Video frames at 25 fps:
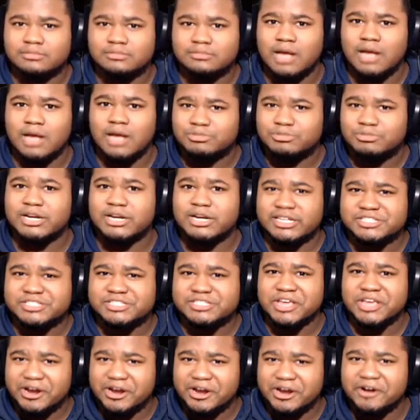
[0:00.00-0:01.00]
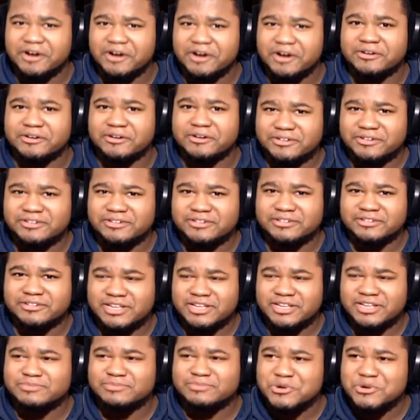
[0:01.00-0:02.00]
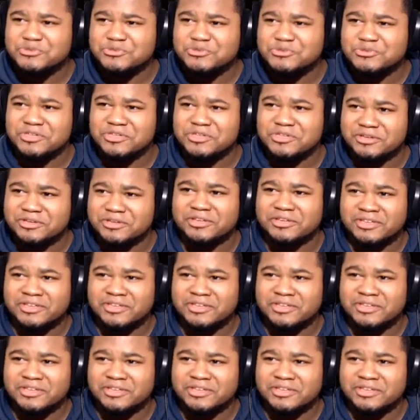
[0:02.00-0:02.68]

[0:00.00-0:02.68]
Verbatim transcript: I'm trying to get scared. That's my new thing.